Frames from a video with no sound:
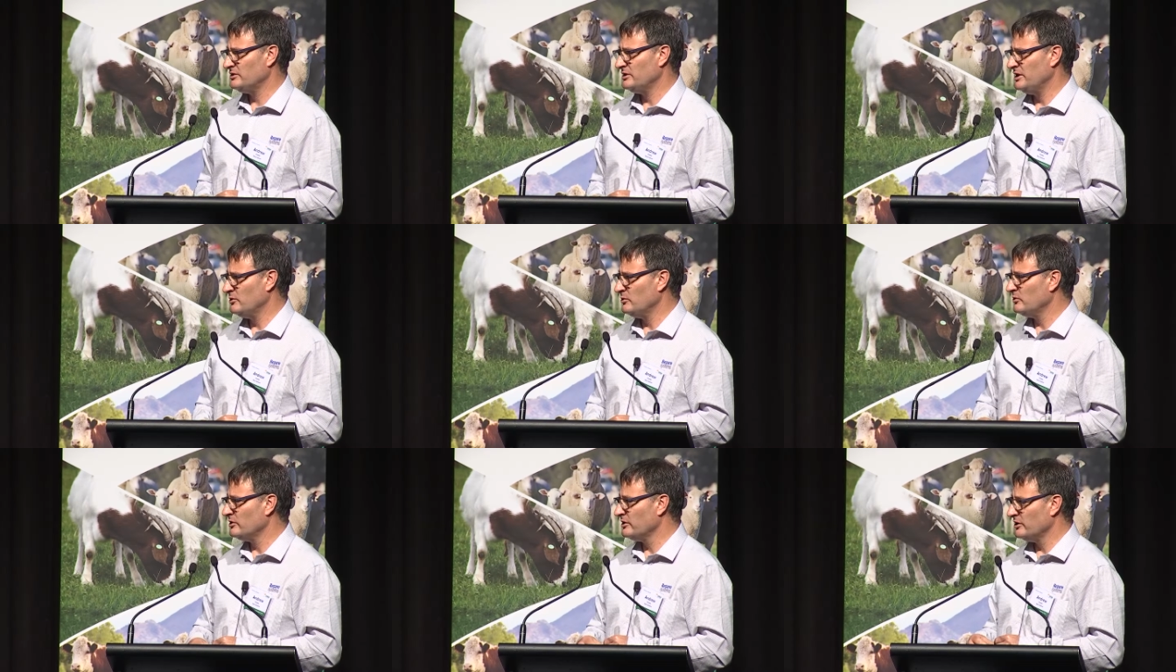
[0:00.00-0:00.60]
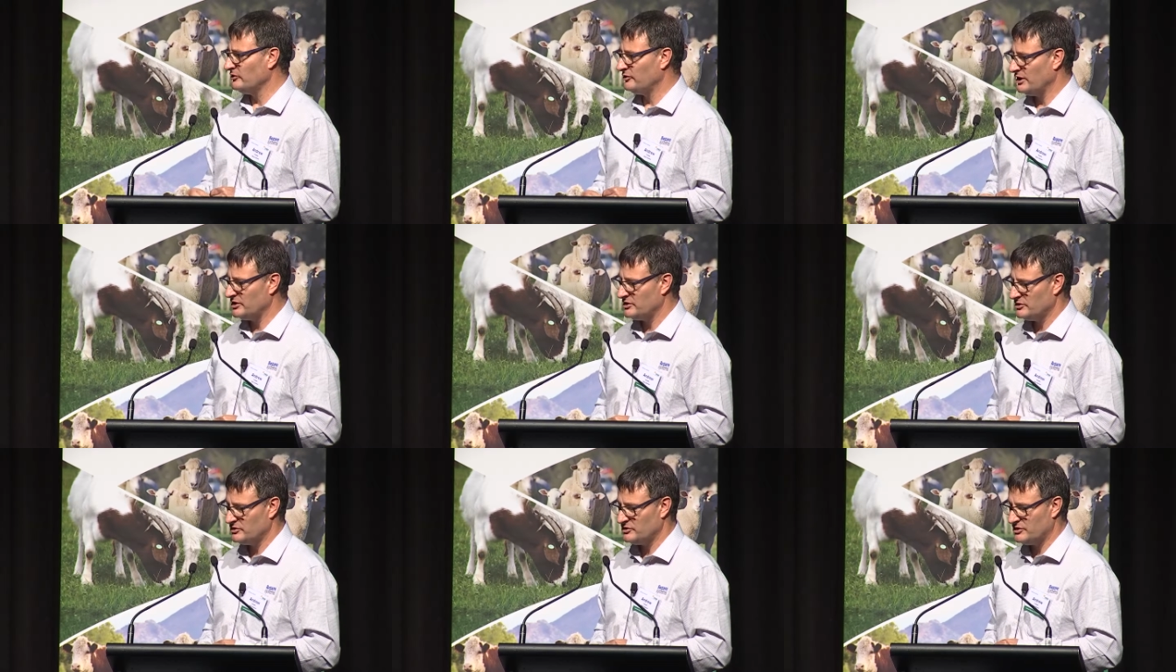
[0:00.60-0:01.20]
get
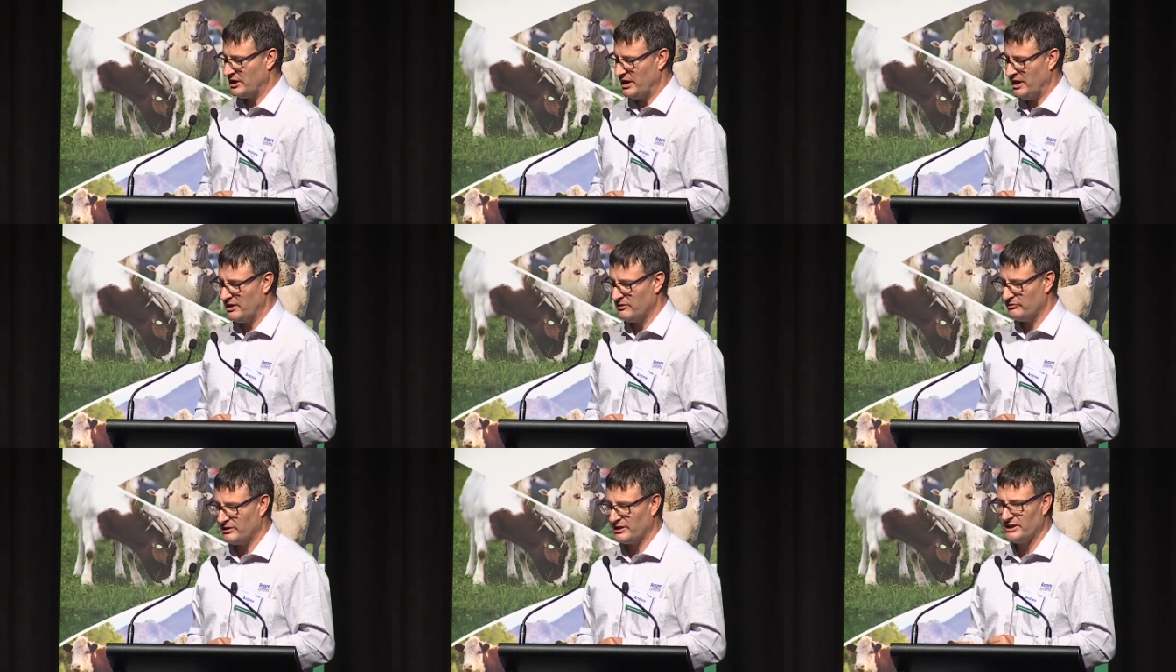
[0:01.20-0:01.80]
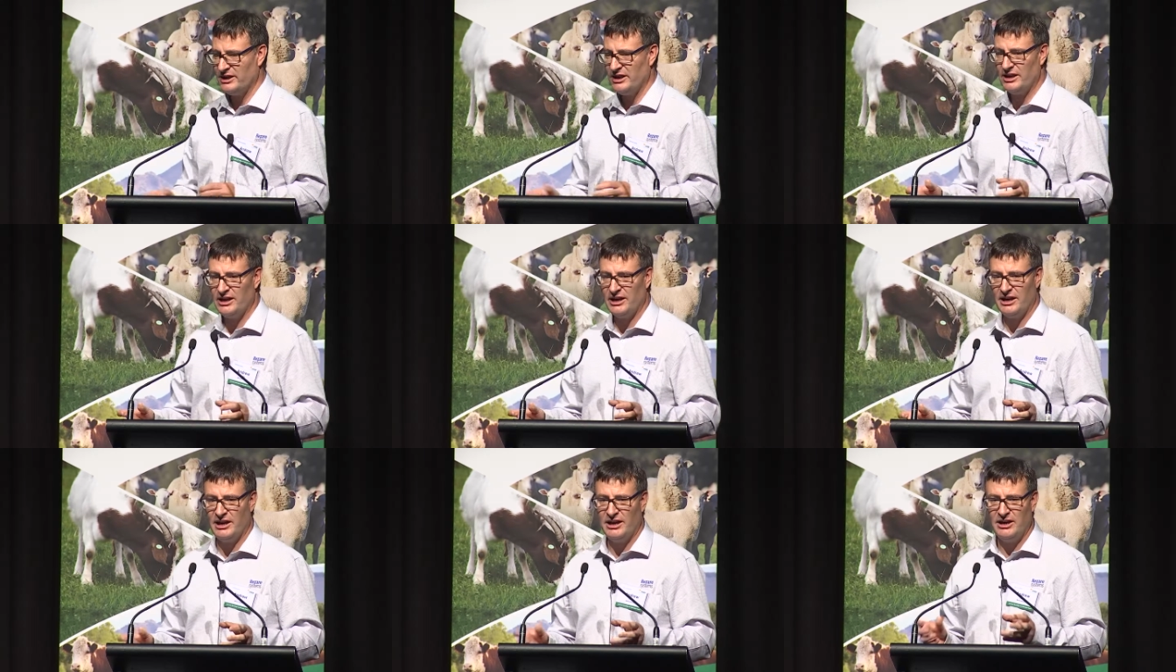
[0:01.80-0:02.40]
organisations to have
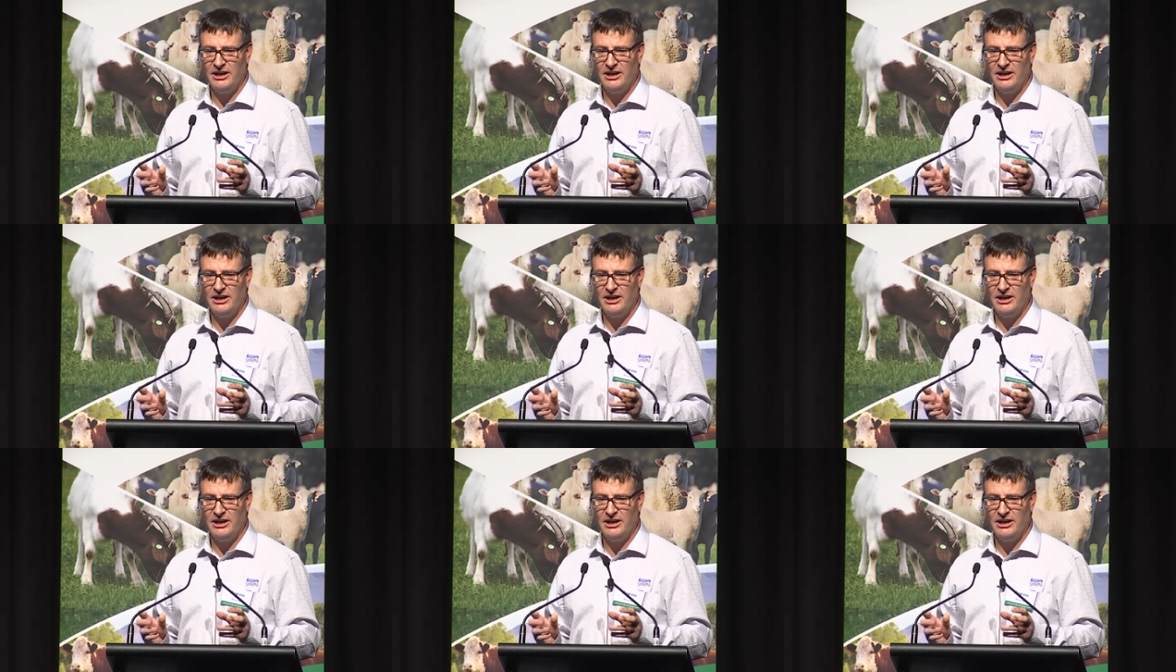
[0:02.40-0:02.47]
clear,